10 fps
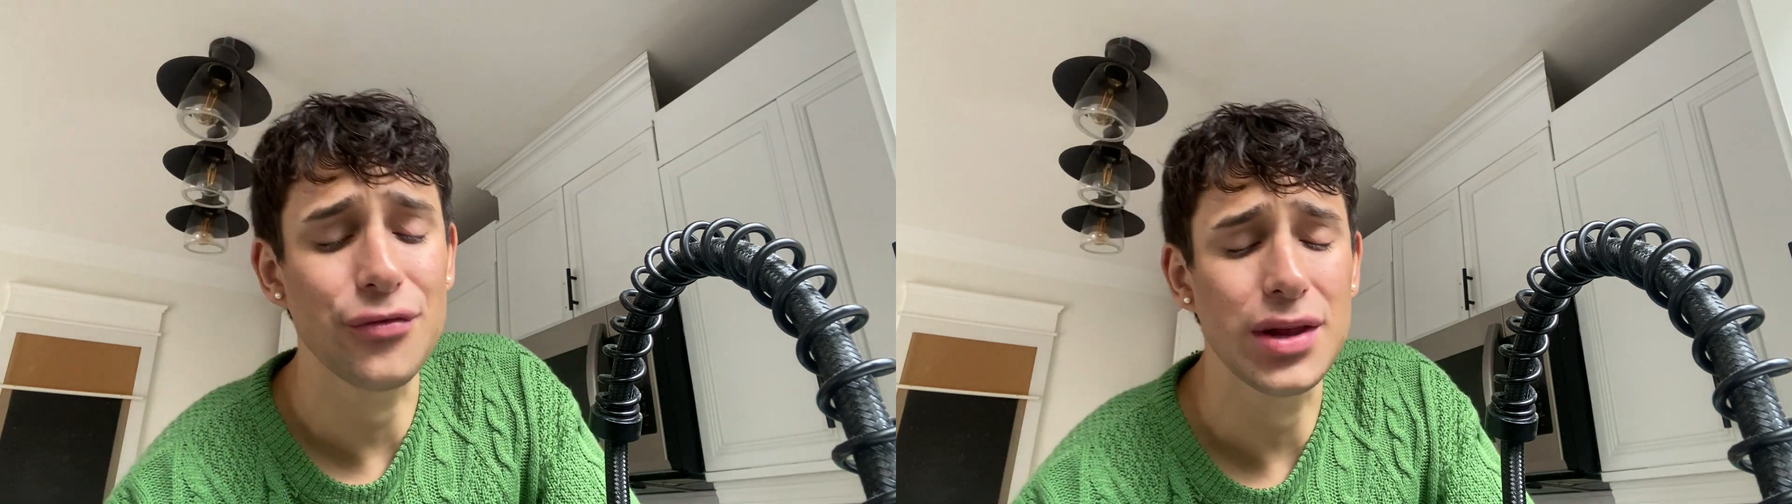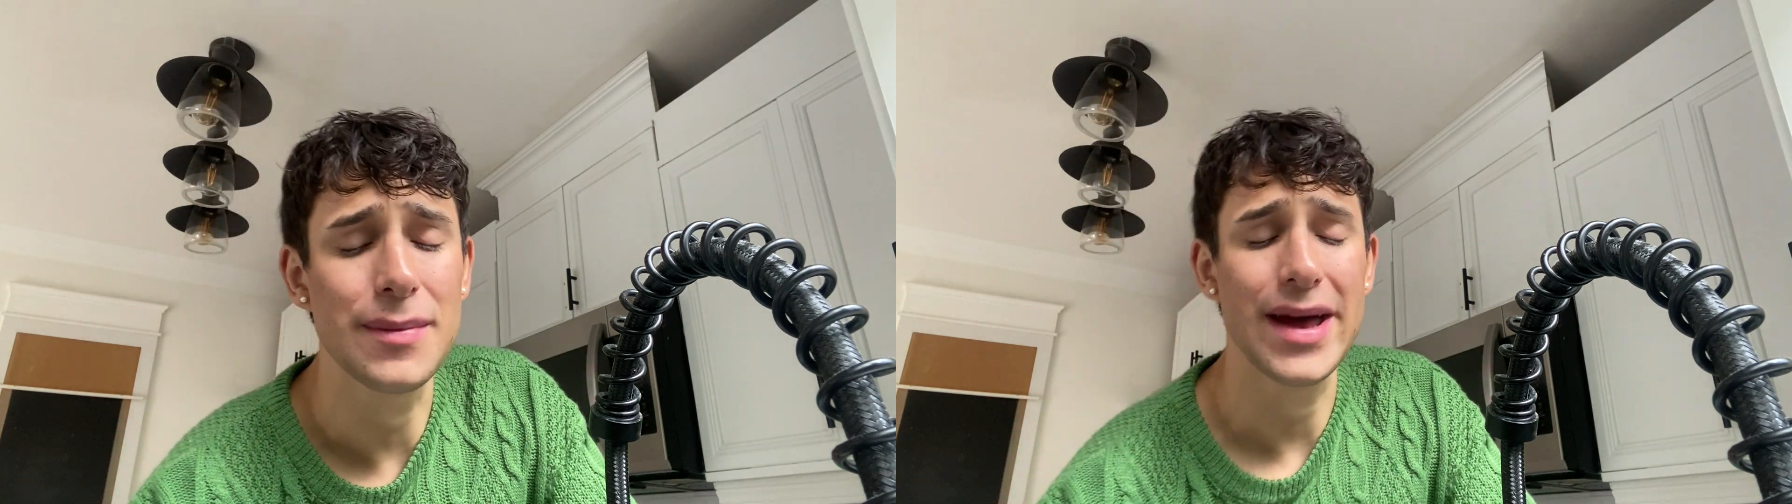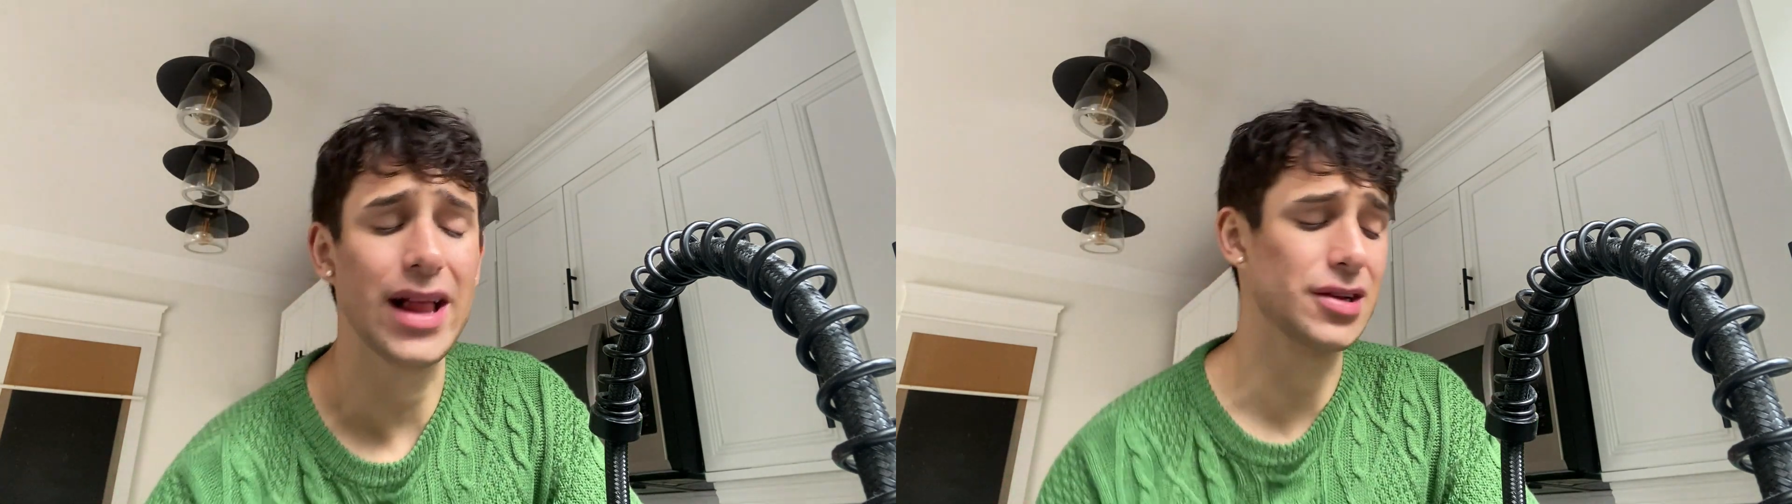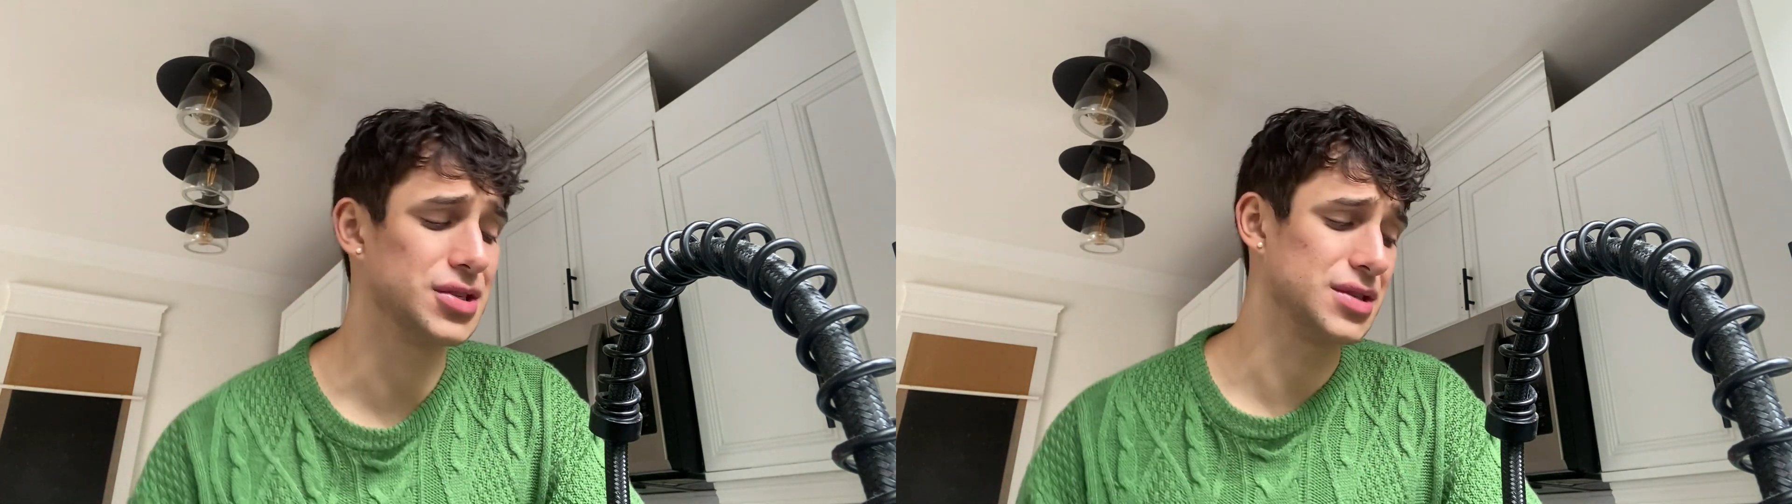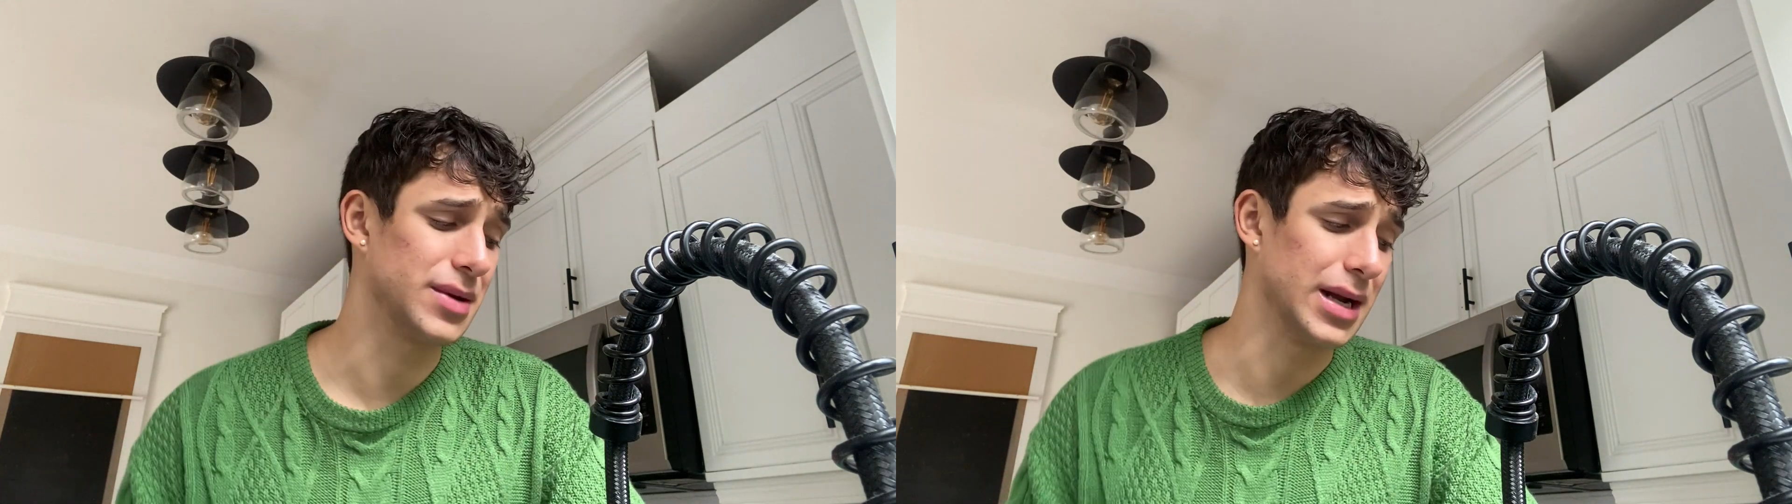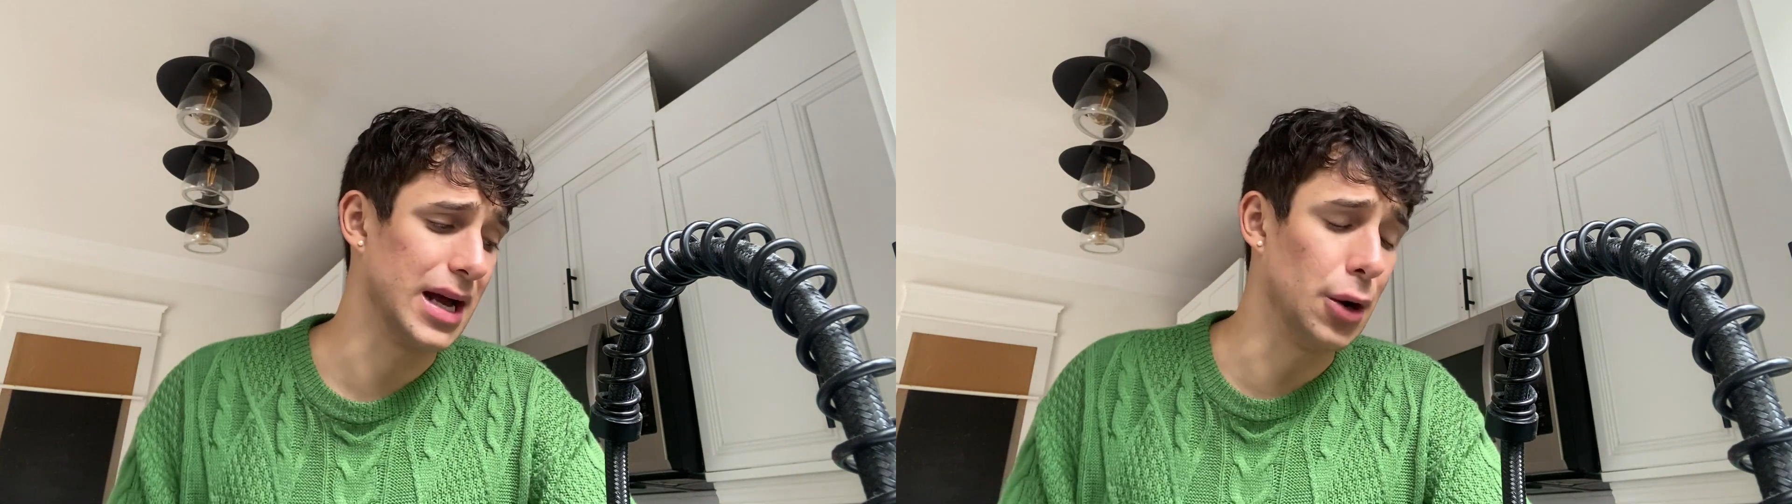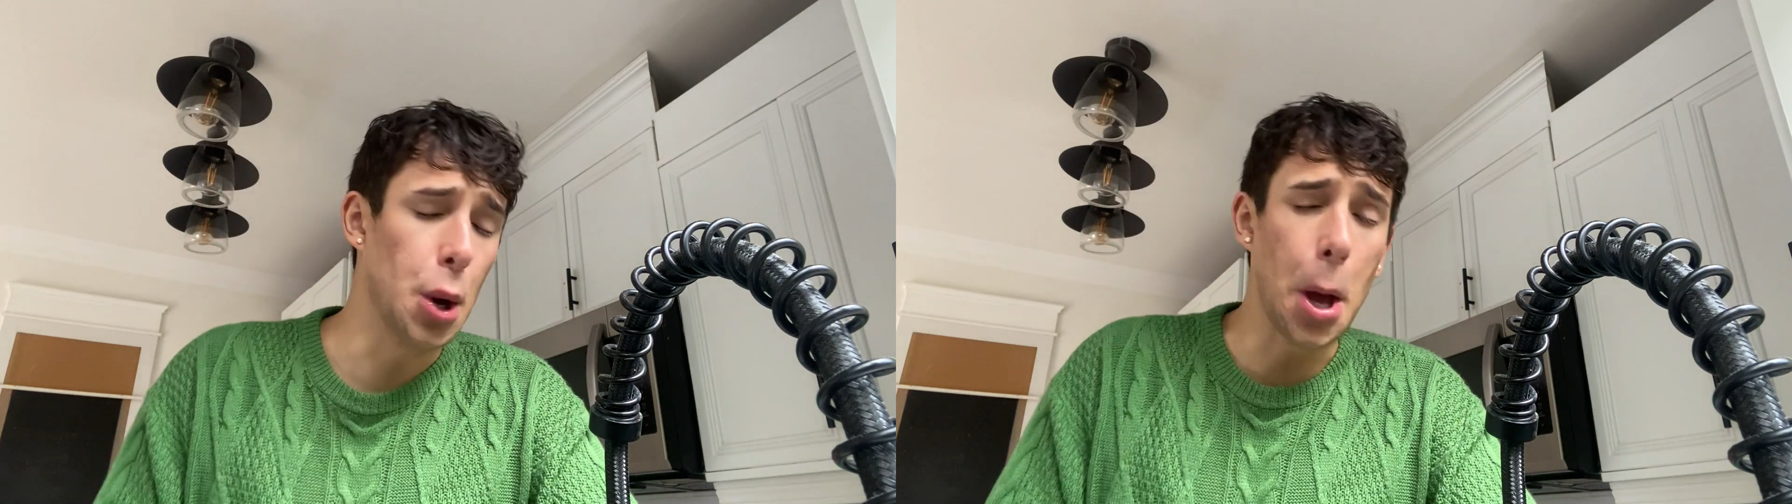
really bad allergies right now.